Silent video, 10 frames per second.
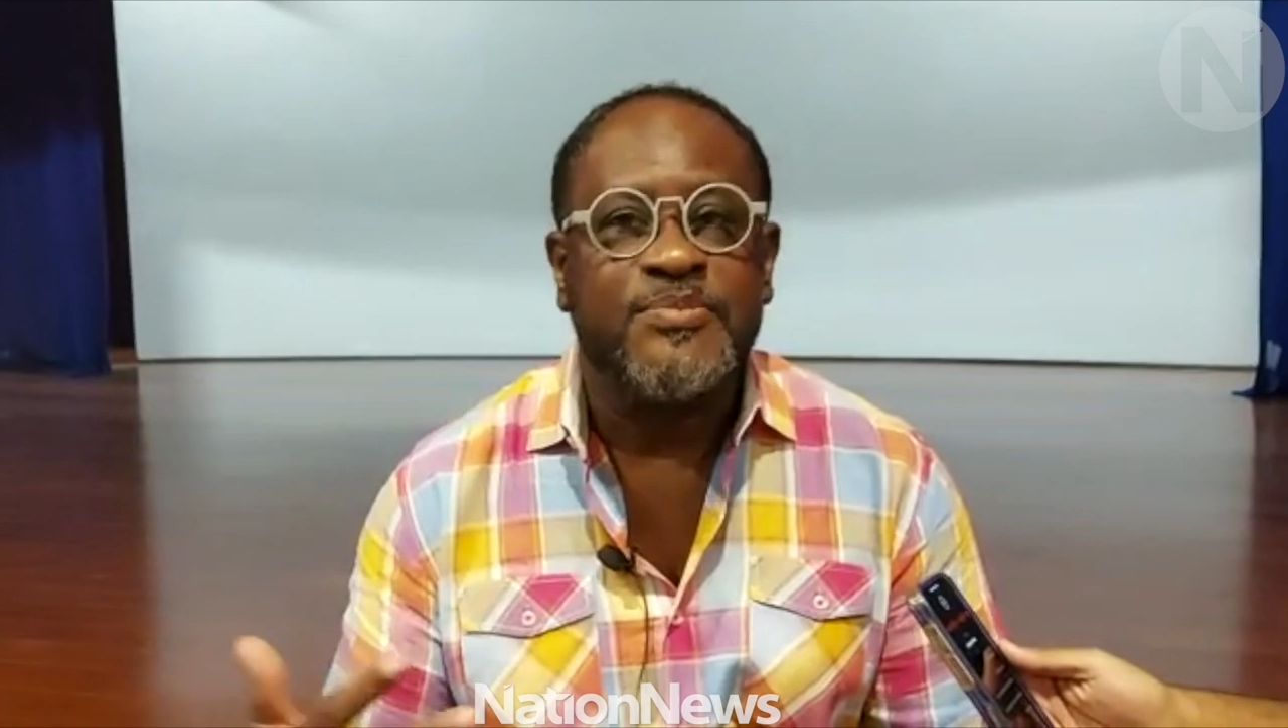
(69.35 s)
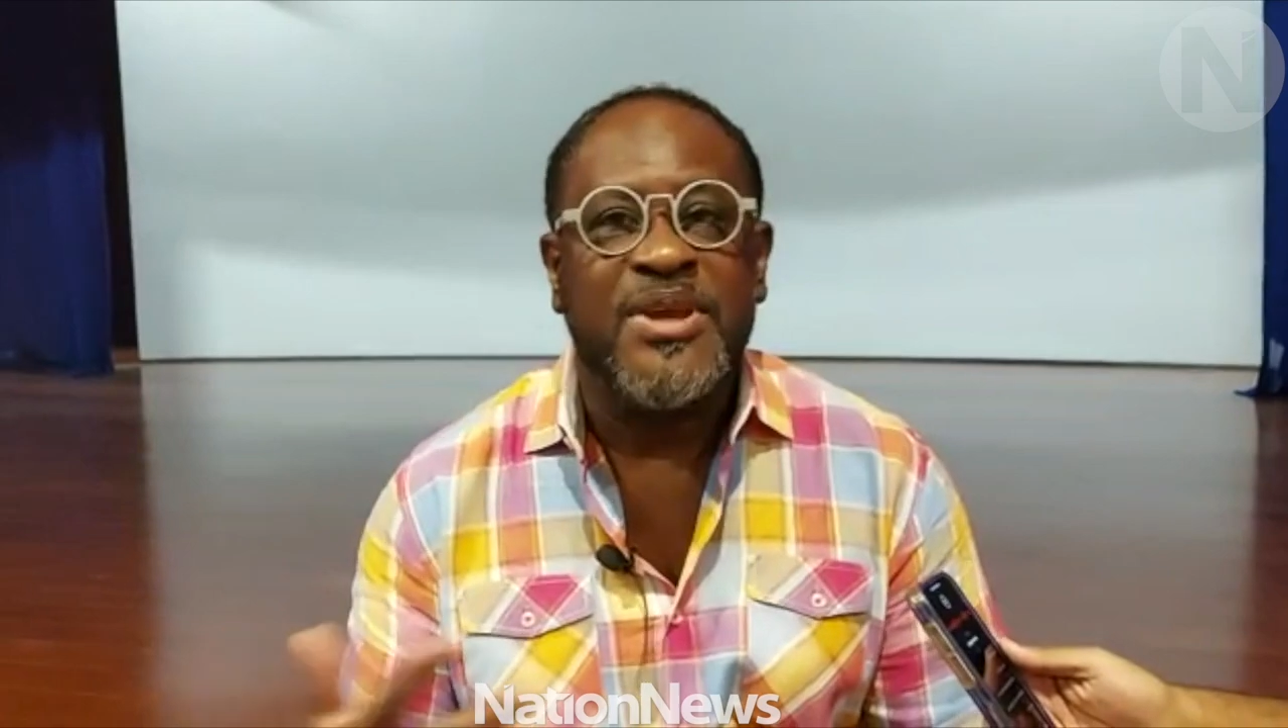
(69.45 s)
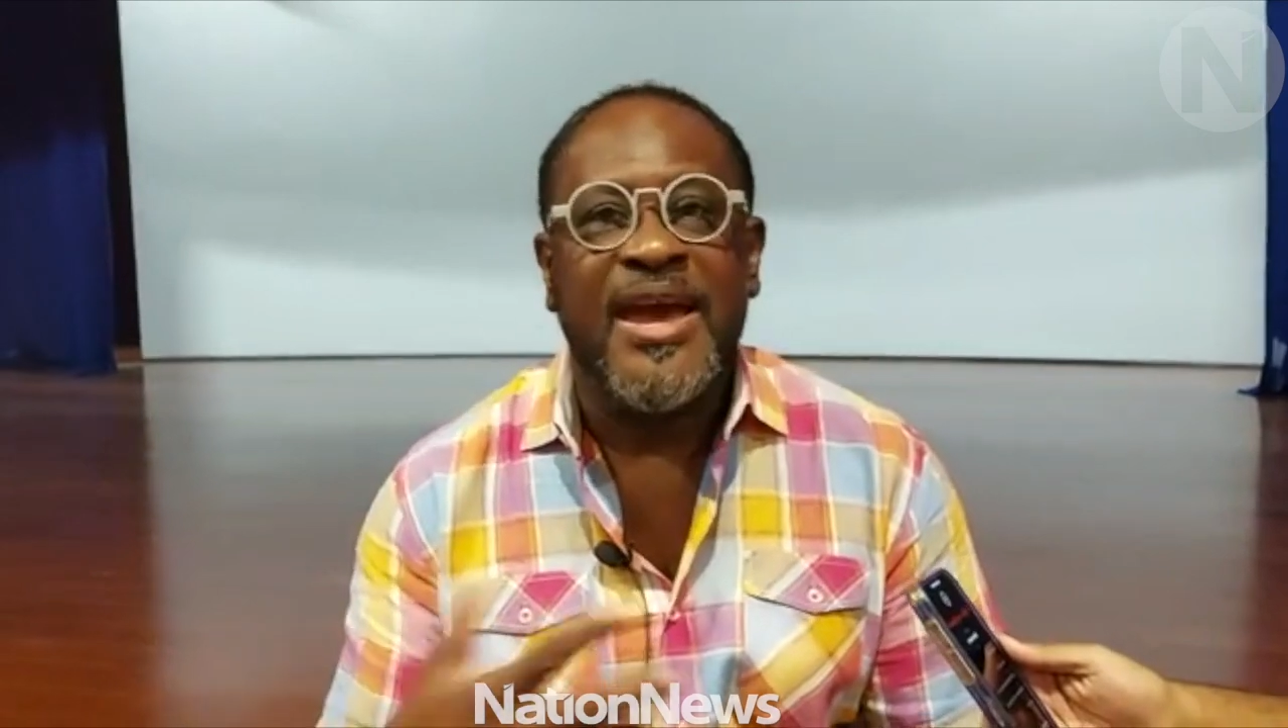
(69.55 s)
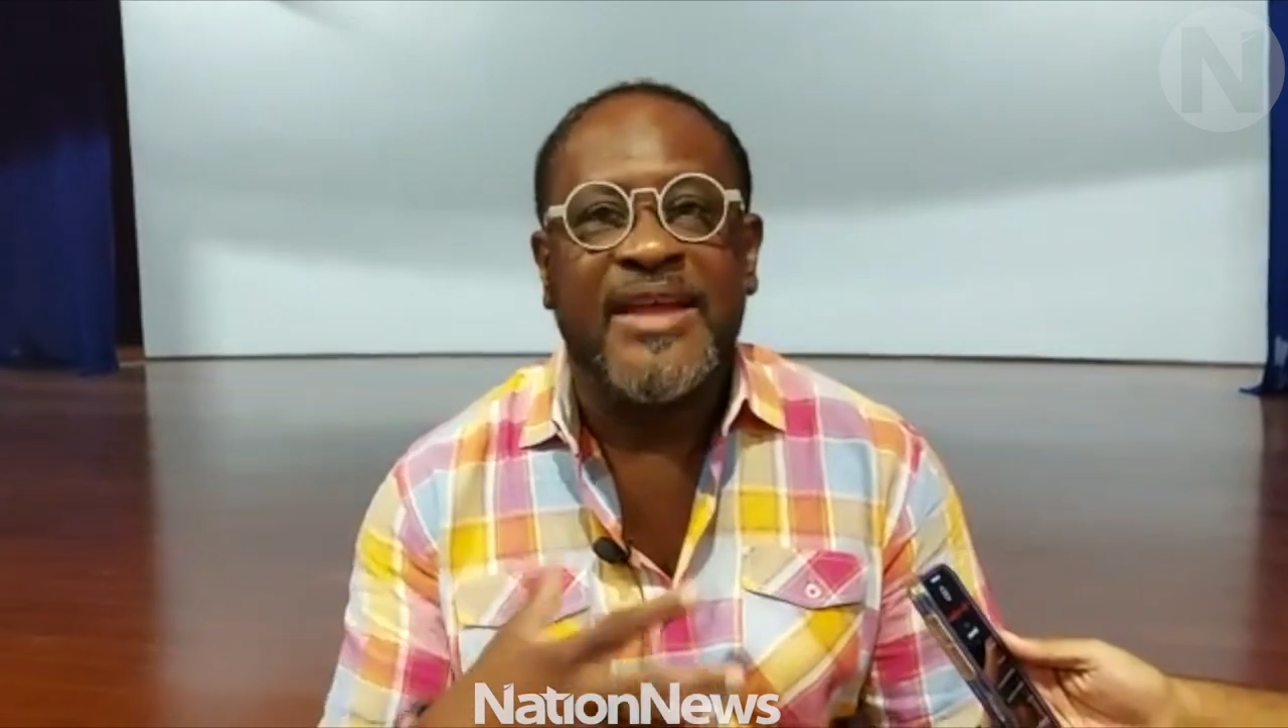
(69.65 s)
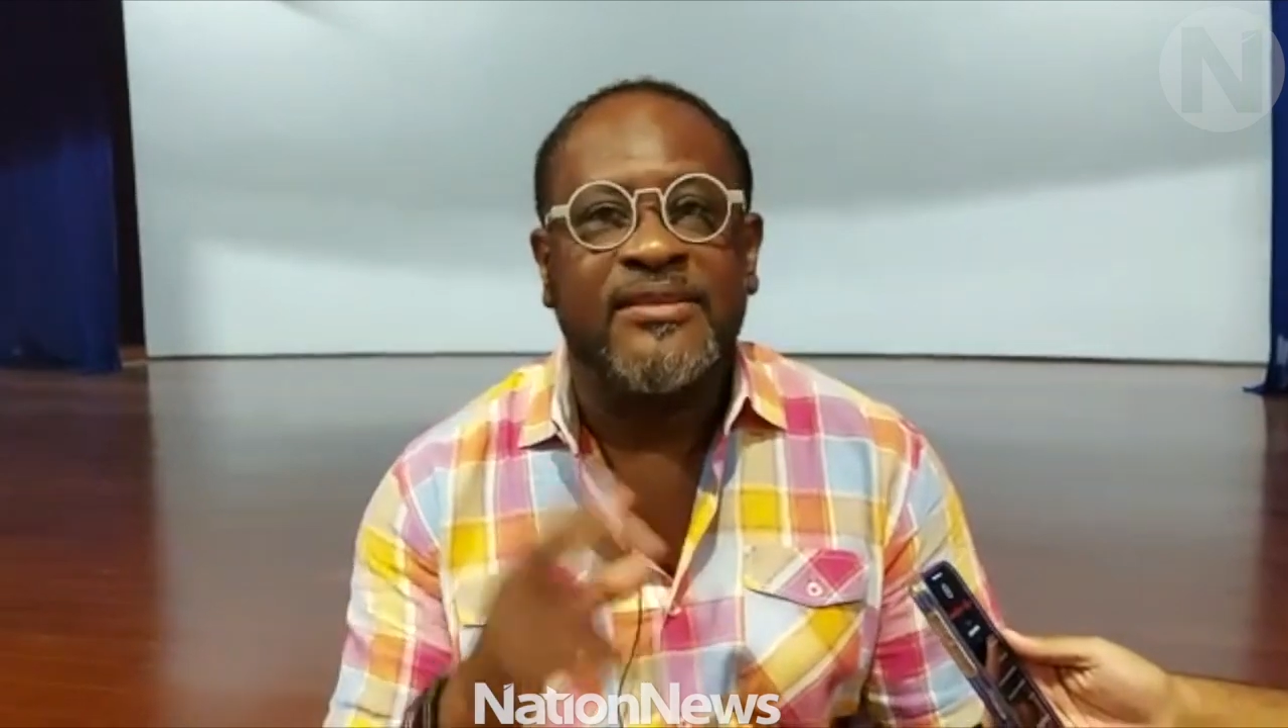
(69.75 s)

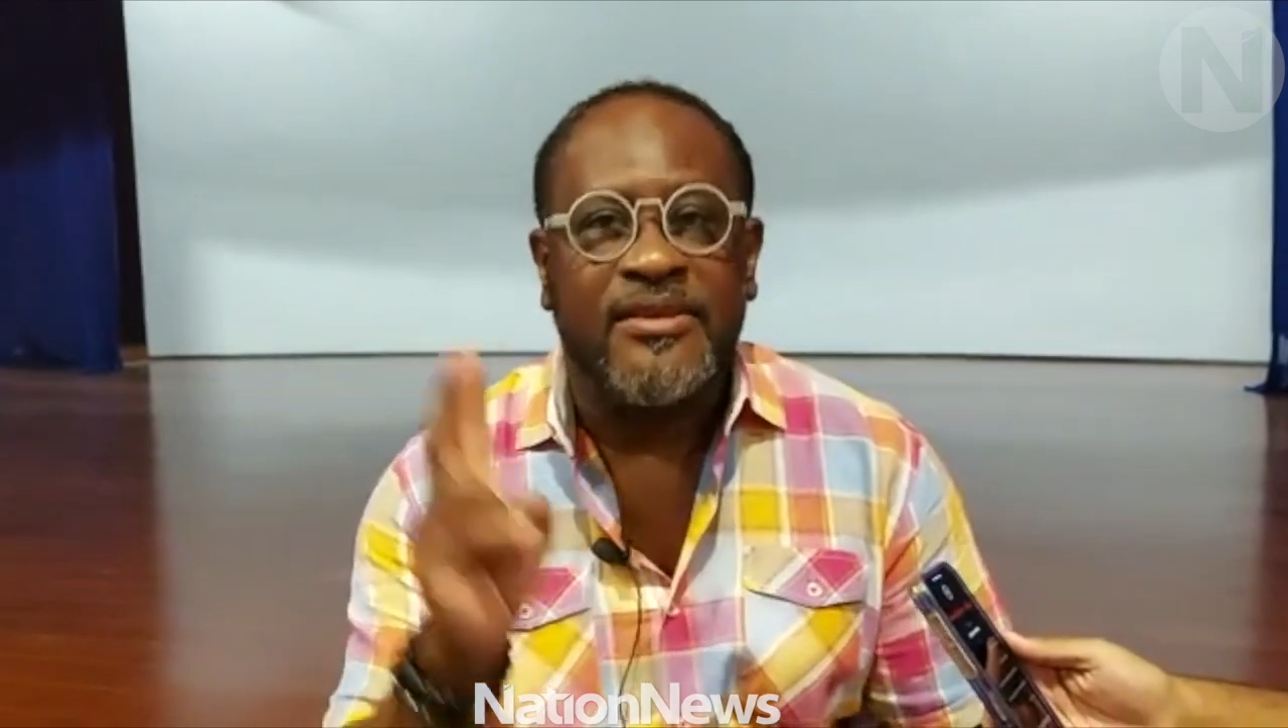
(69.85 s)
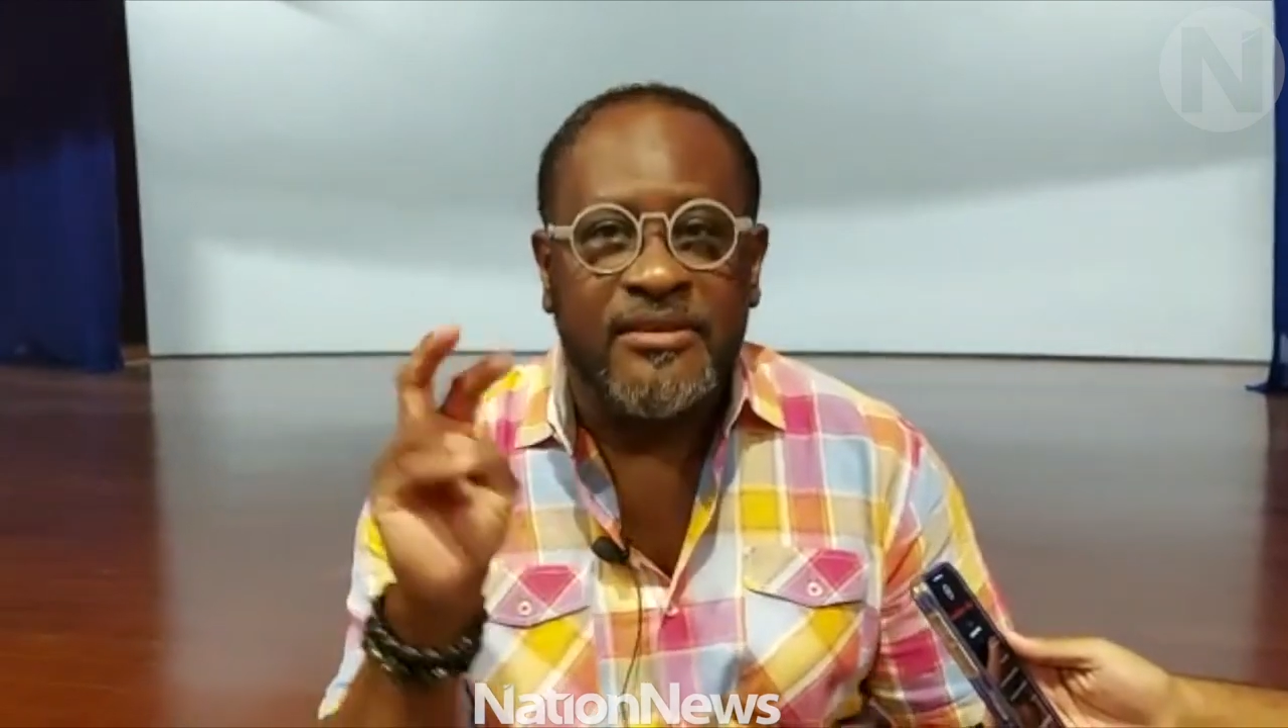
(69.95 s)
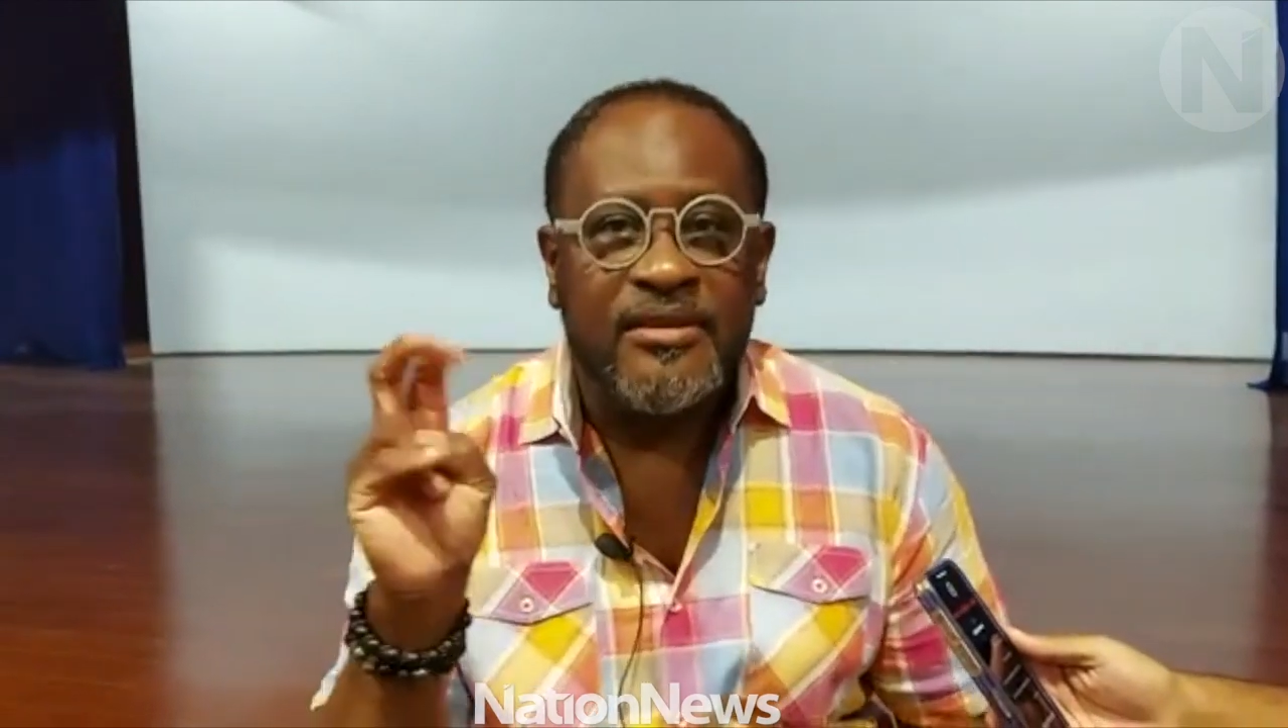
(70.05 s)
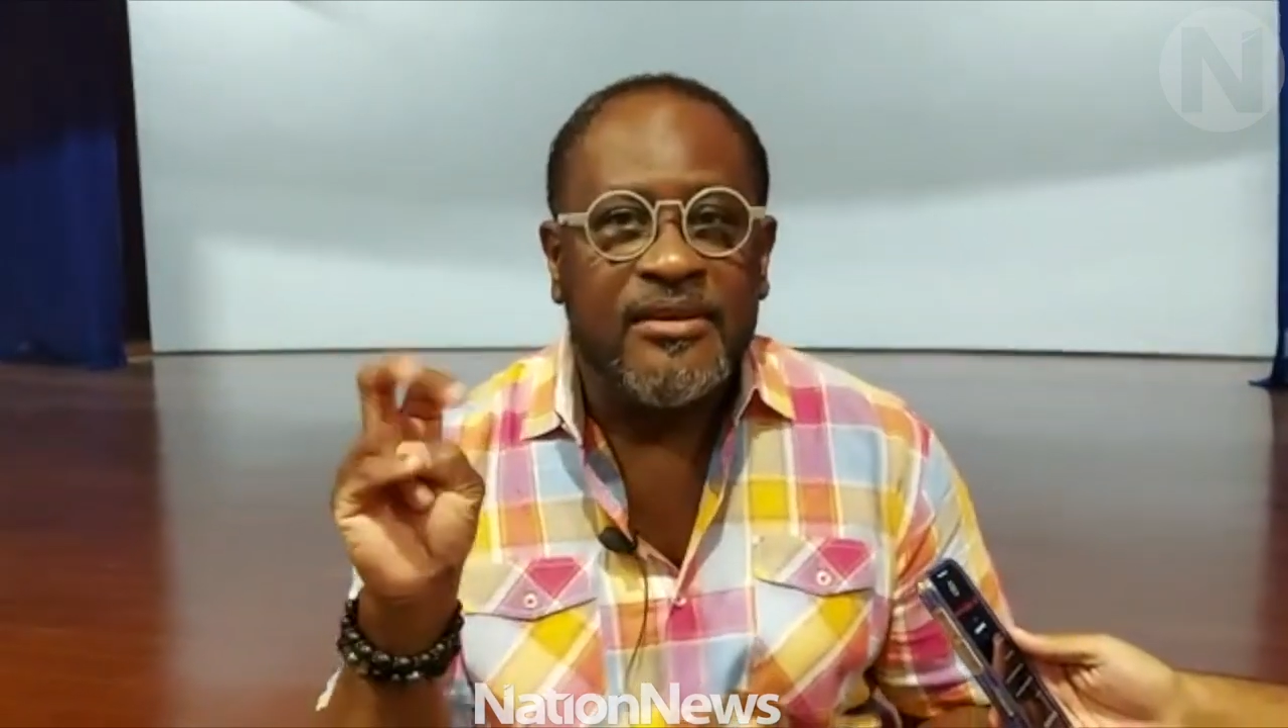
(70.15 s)
me at the,